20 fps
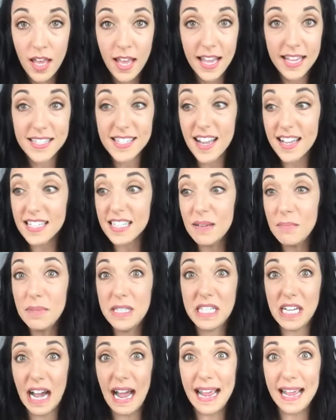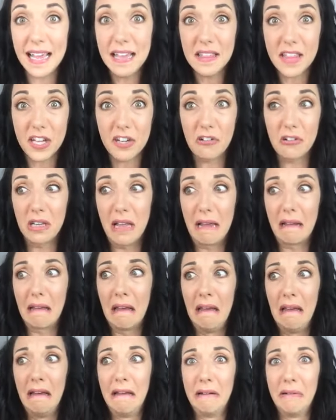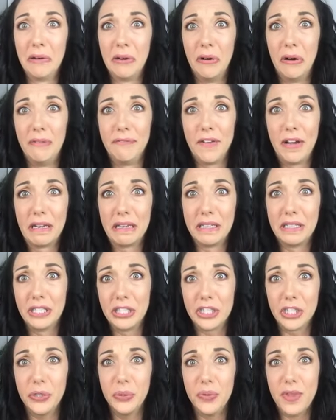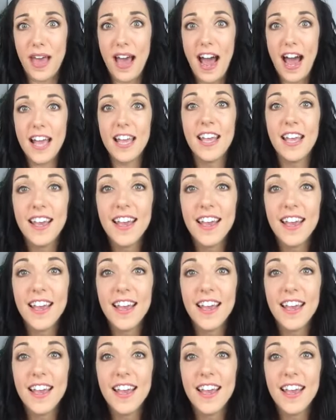It's not some diet that you're like, I don't know if I can do that.